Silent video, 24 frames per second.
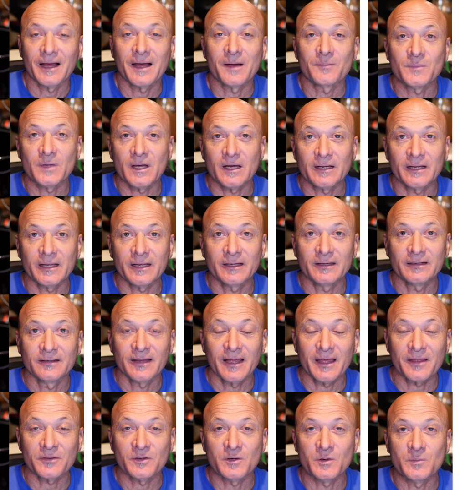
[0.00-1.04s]
I'm not a
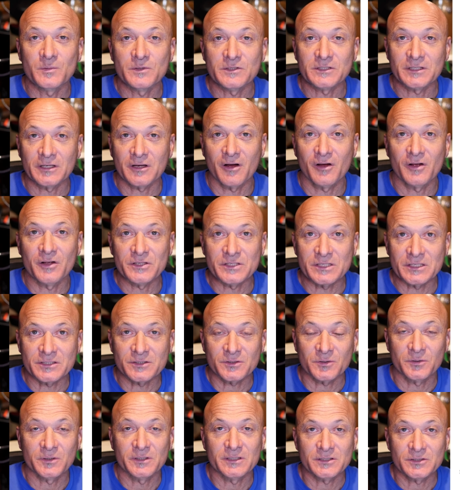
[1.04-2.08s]

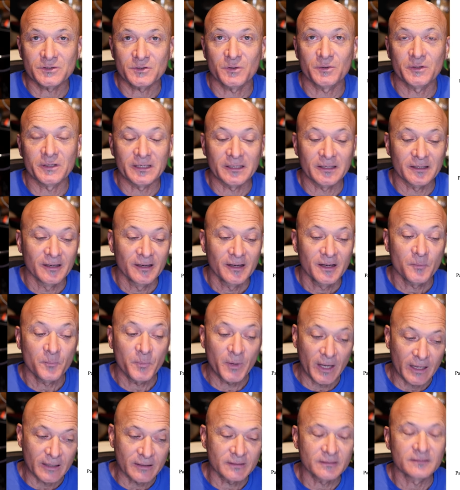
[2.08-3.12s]
ethnomusicologist or historian,
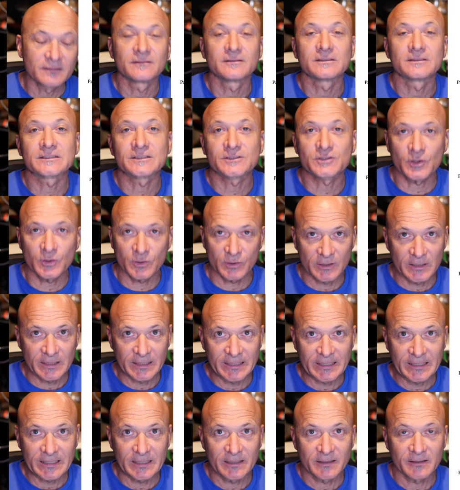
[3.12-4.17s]
but
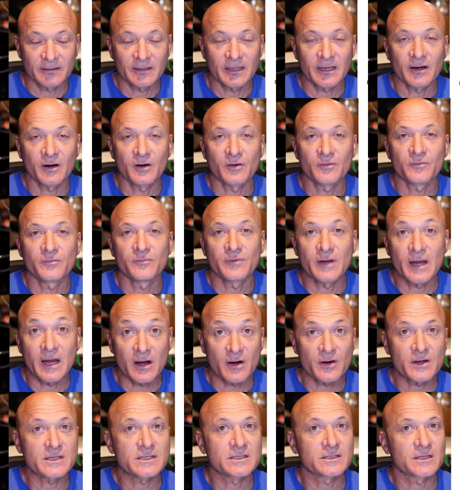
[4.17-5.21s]
certainly they are
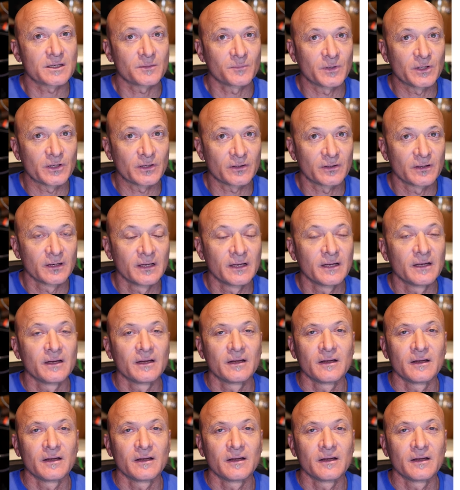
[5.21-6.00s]
very similar,